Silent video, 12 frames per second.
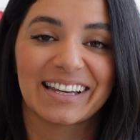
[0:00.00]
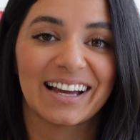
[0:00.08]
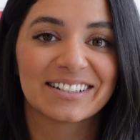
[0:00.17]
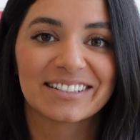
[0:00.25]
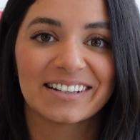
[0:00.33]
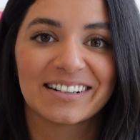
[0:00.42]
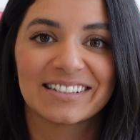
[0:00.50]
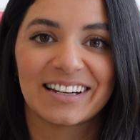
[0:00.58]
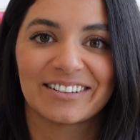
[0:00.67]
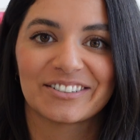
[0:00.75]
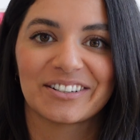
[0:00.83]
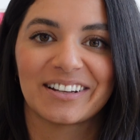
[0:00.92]
catch their
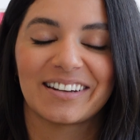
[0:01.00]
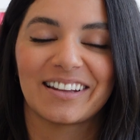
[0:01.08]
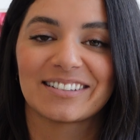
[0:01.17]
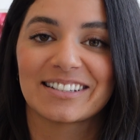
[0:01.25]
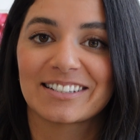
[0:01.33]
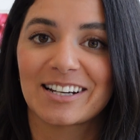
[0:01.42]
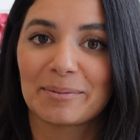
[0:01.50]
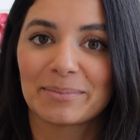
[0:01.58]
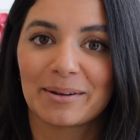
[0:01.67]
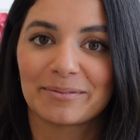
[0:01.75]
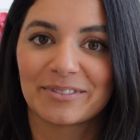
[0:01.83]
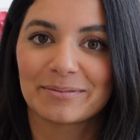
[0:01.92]
attention and stop
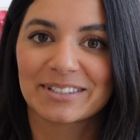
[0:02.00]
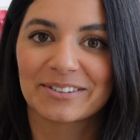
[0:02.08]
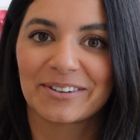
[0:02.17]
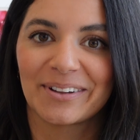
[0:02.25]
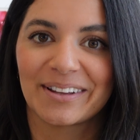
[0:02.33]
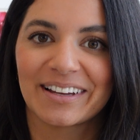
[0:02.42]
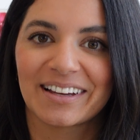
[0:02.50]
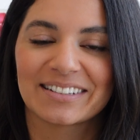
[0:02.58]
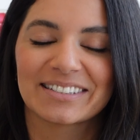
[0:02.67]
them from scrolling,